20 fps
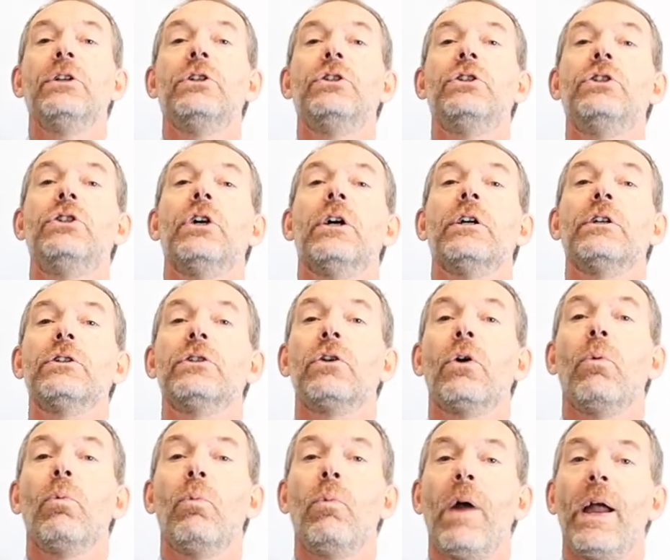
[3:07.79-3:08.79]
just
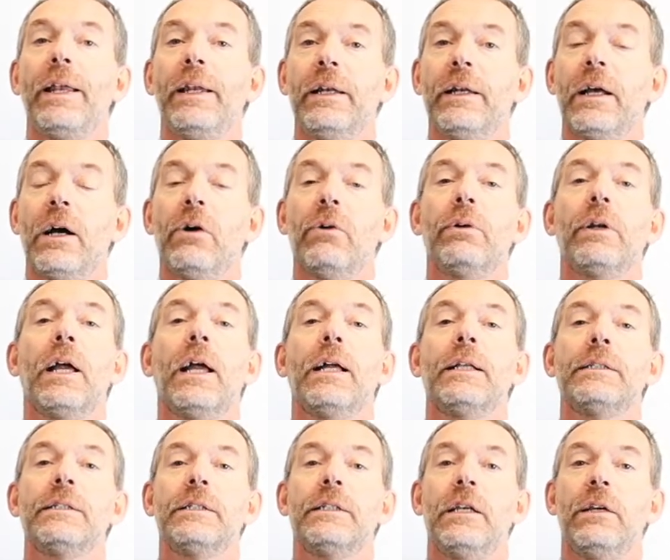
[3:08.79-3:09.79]
wait it out
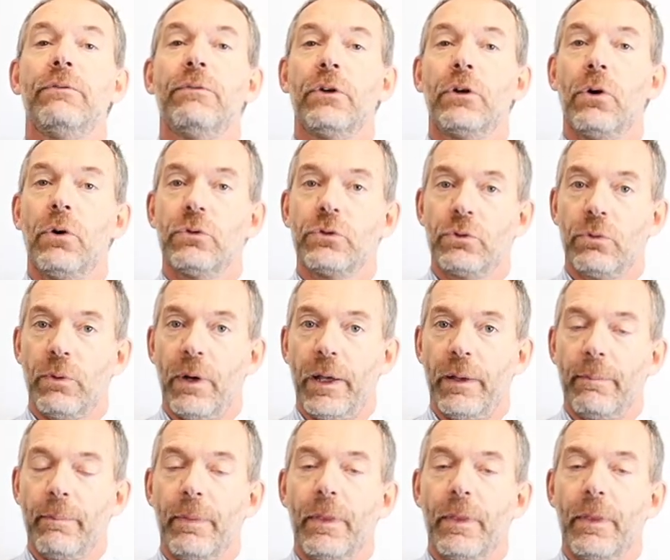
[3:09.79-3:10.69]
and see if it goes away.